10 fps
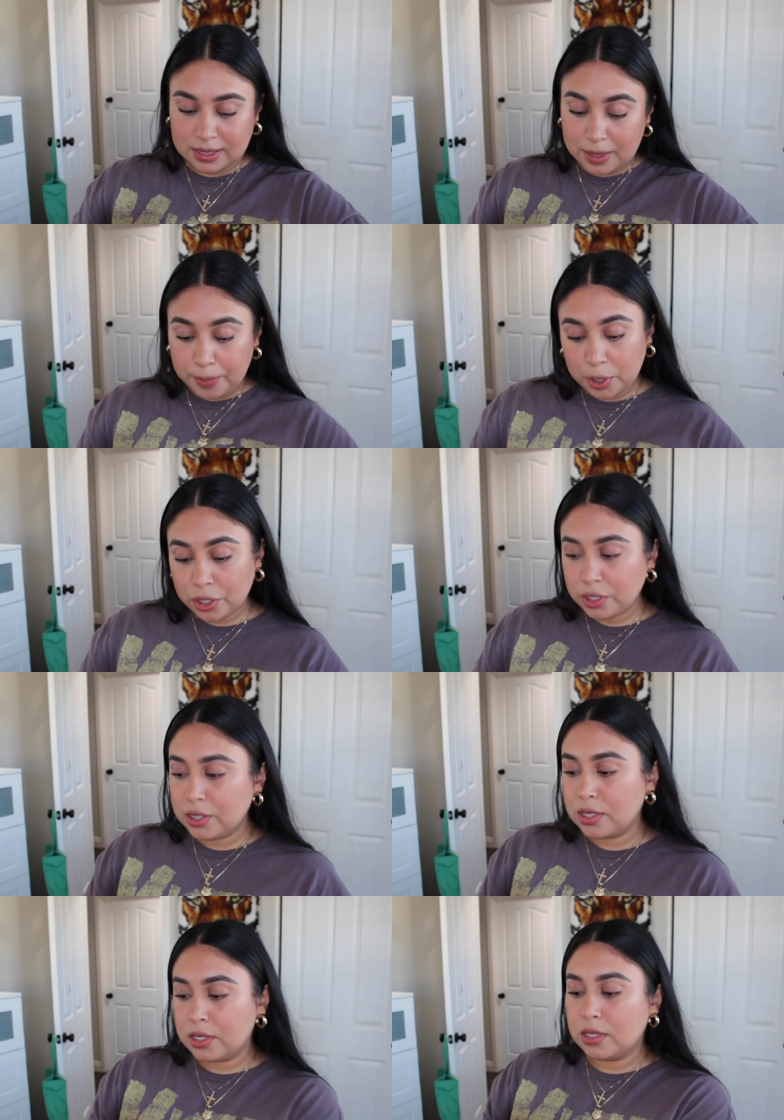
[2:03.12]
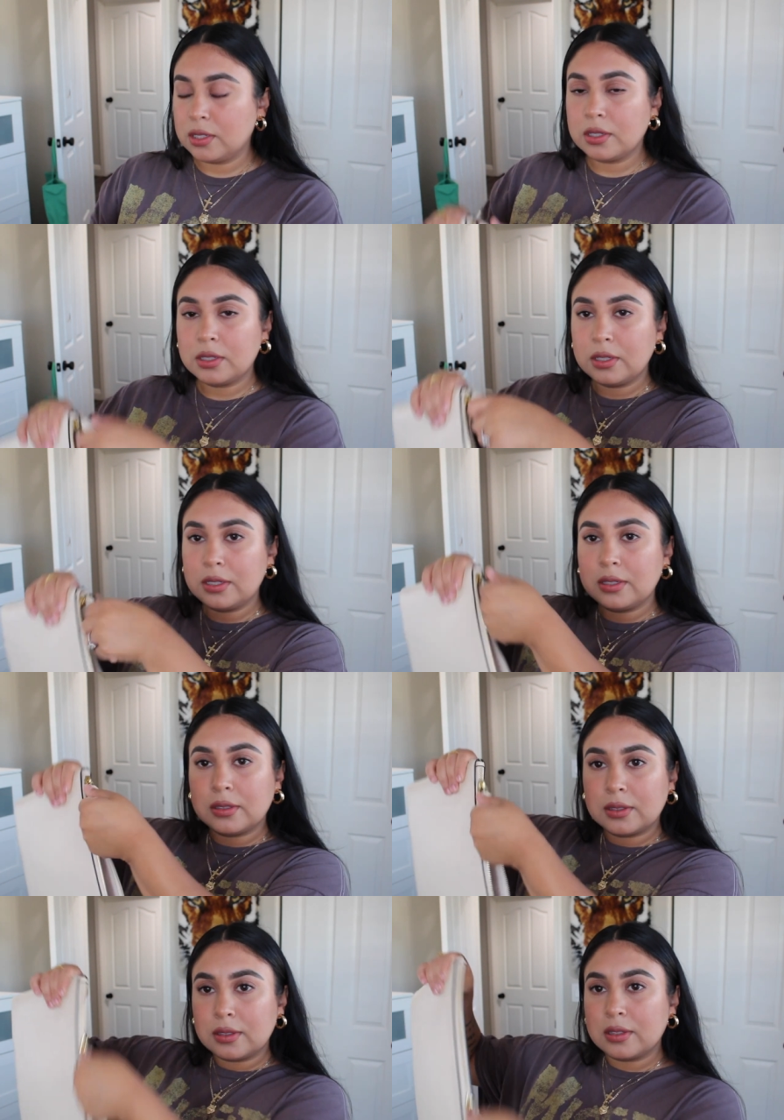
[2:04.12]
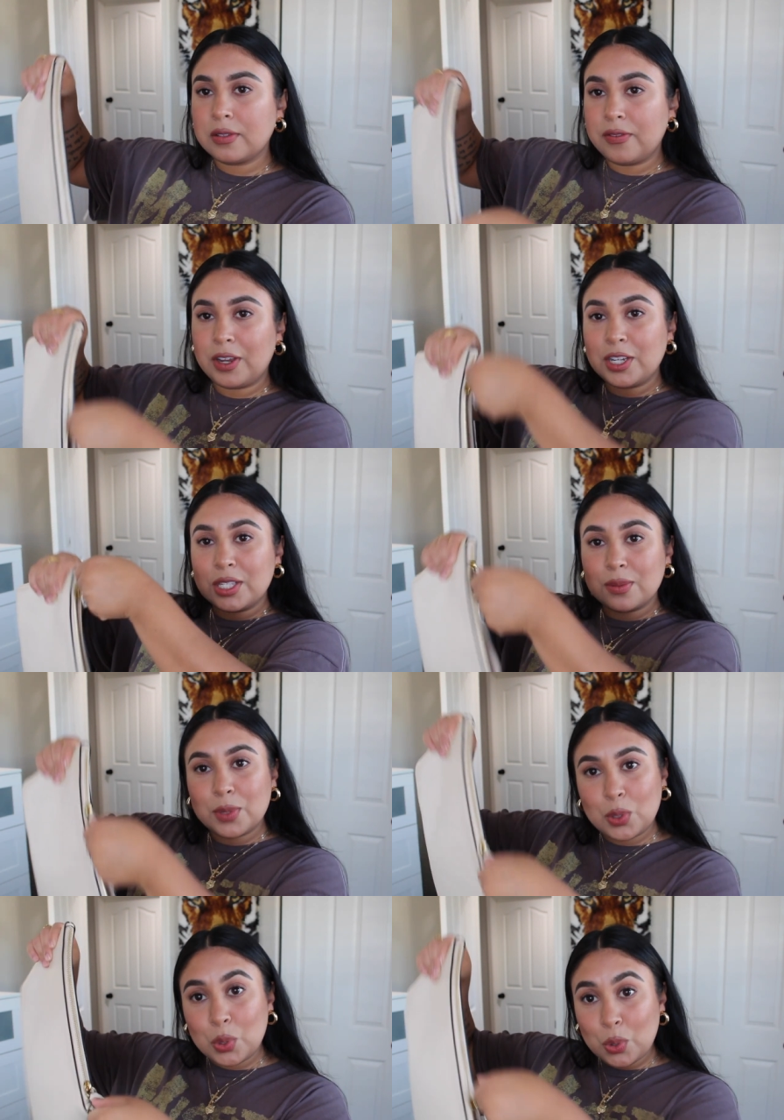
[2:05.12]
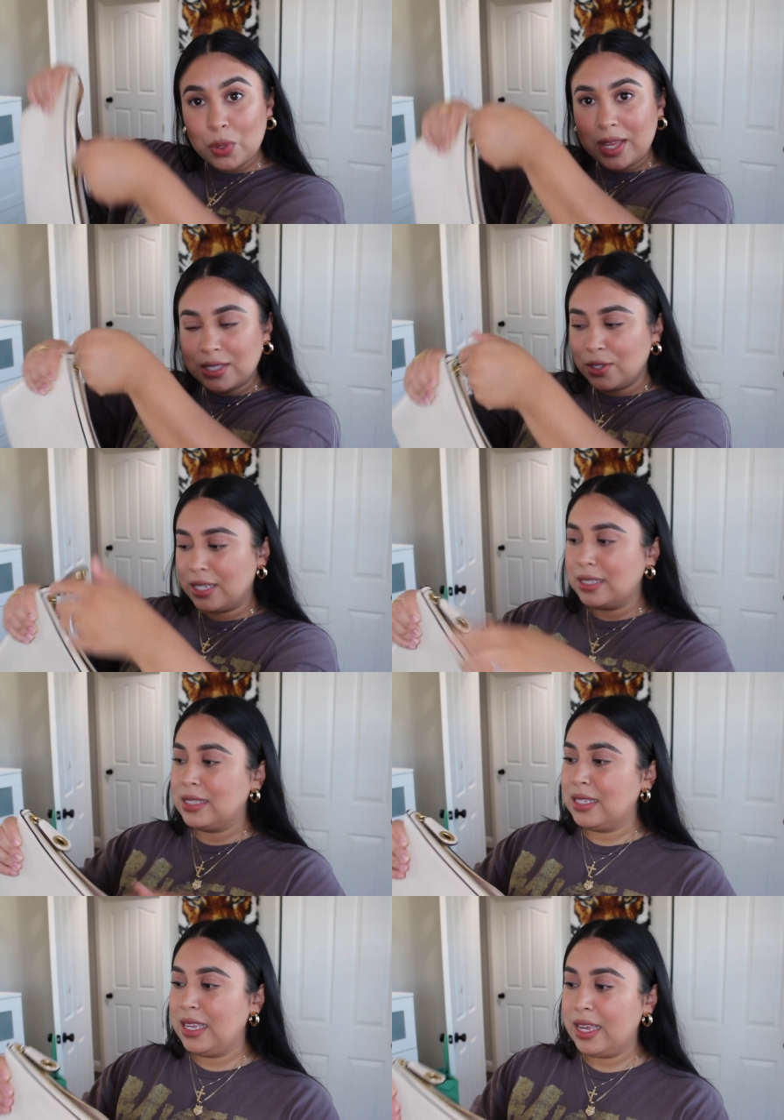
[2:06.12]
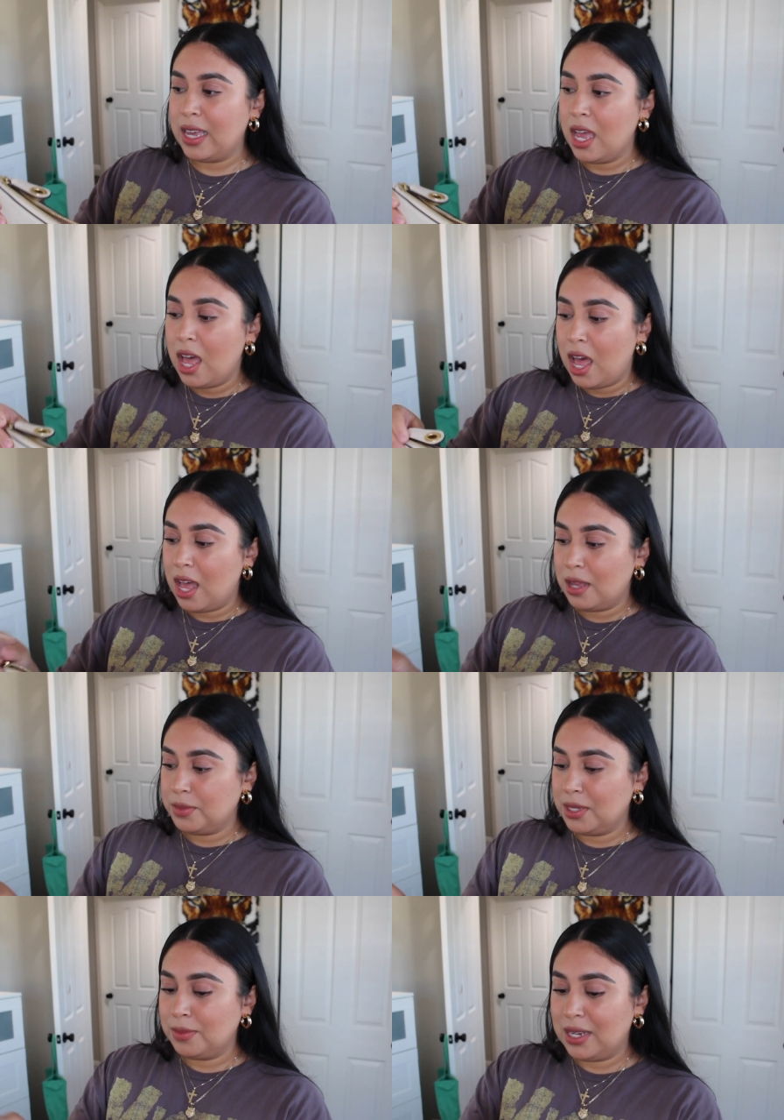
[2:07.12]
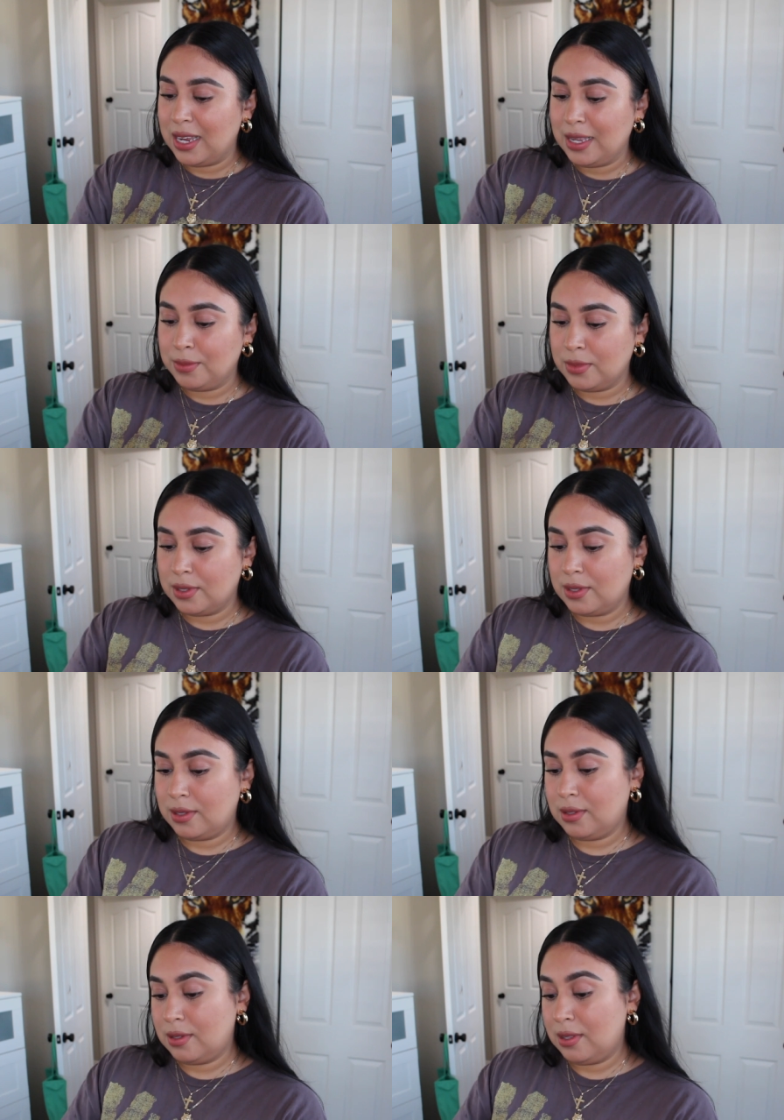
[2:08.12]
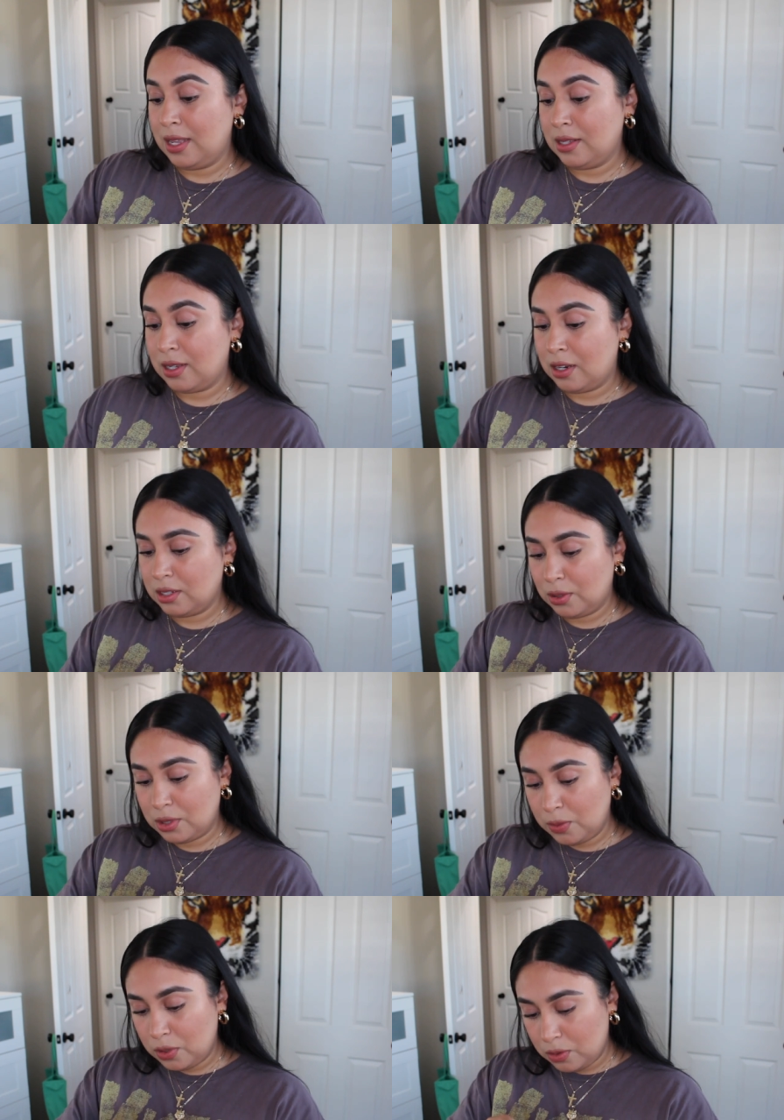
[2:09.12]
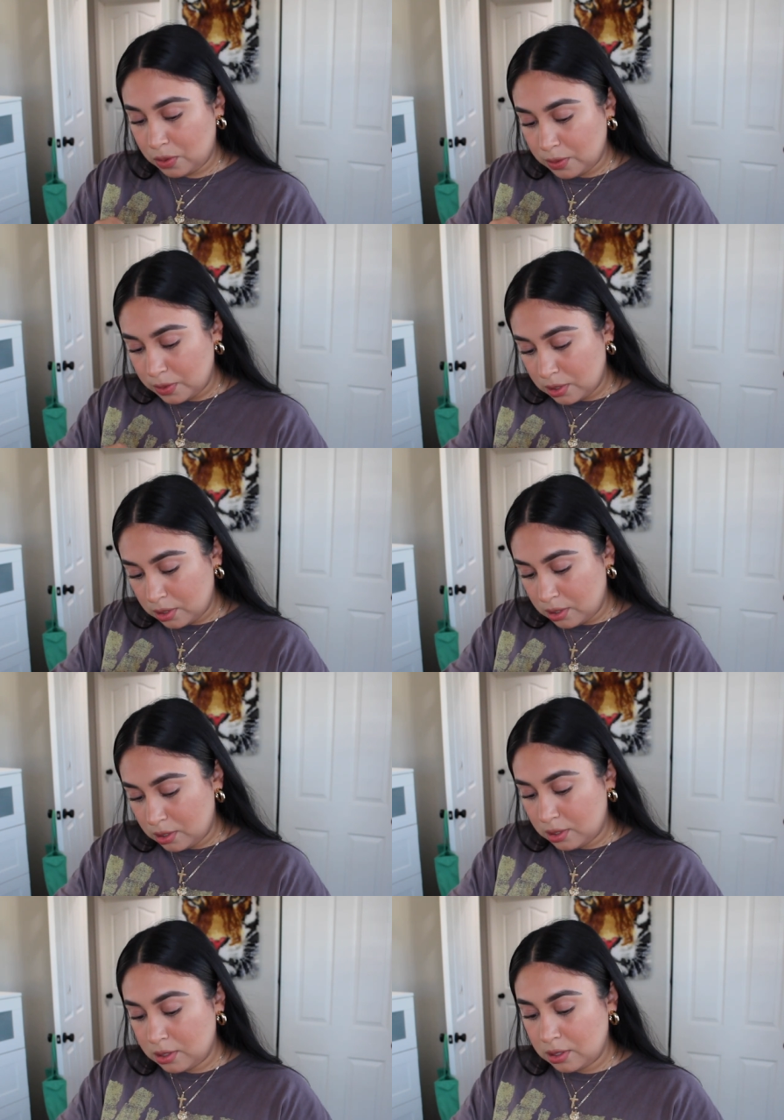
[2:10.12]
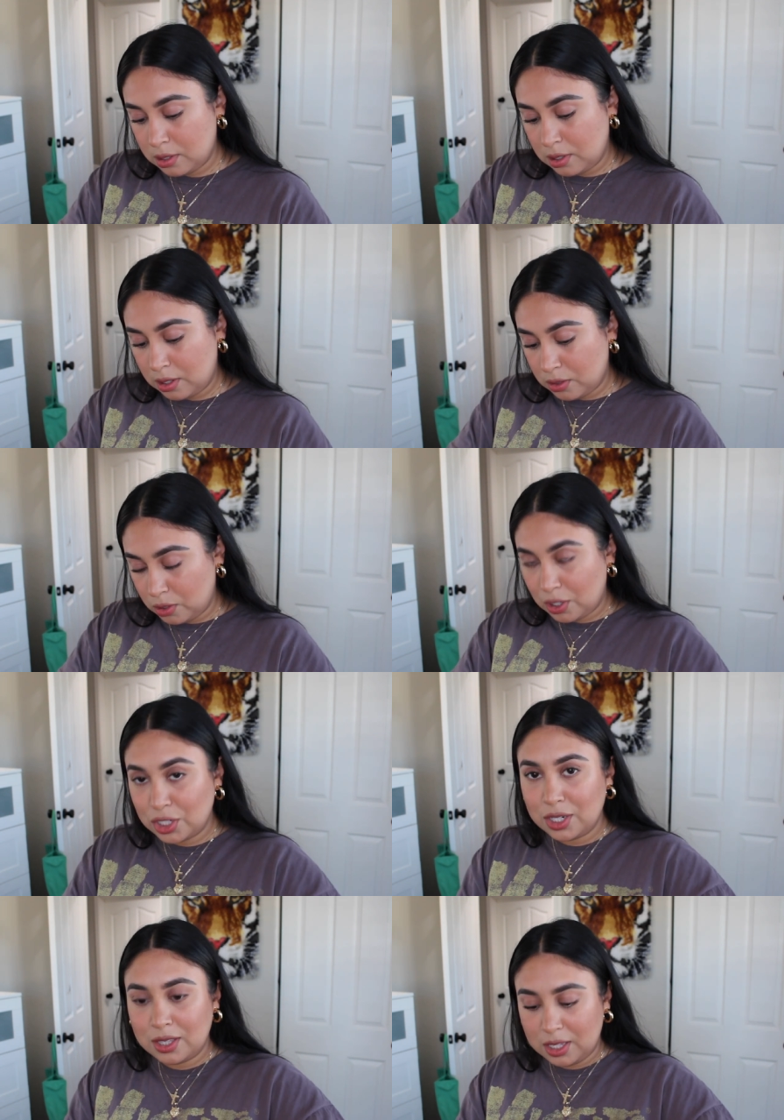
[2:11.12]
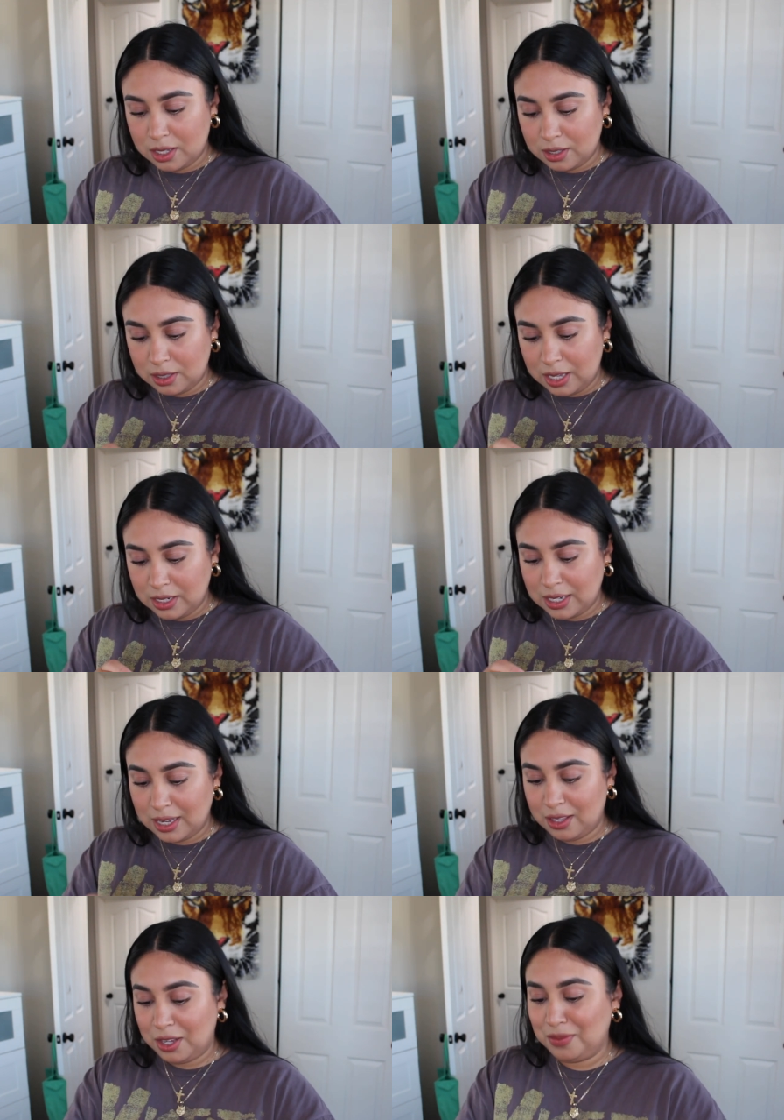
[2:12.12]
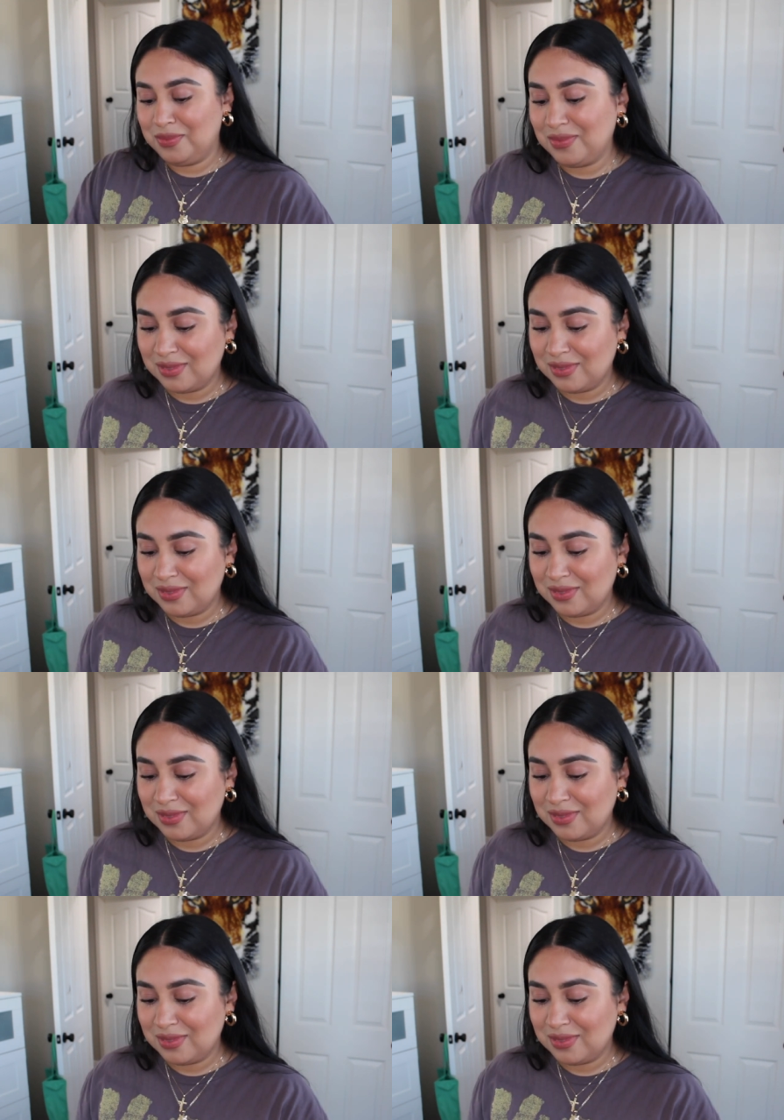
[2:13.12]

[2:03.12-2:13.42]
zippers very smooth, as you can see. Um, sometimes things aren't so smooth. Whoops. I was crushing the hang tag in there.